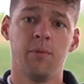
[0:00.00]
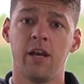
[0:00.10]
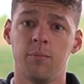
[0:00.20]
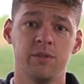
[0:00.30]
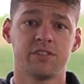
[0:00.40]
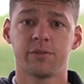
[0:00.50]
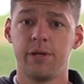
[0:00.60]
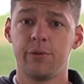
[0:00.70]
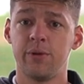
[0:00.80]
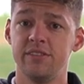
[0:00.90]
My number is
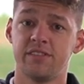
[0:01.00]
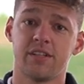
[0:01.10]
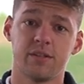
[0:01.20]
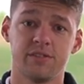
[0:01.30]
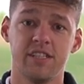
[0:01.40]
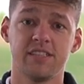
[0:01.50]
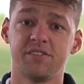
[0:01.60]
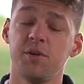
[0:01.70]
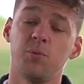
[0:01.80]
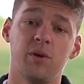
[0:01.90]

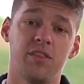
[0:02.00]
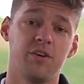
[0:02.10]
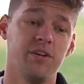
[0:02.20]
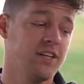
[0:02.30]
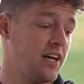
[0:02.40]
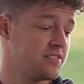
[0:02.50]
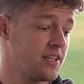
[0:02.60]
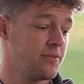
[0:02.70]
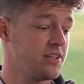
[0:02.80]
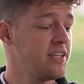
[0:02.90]

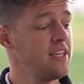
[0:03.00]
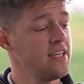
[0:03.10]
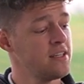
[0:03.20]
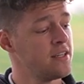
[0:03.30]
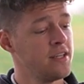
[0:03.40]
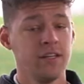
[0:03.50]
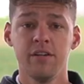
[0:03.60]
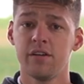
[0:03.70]
330-621-3917.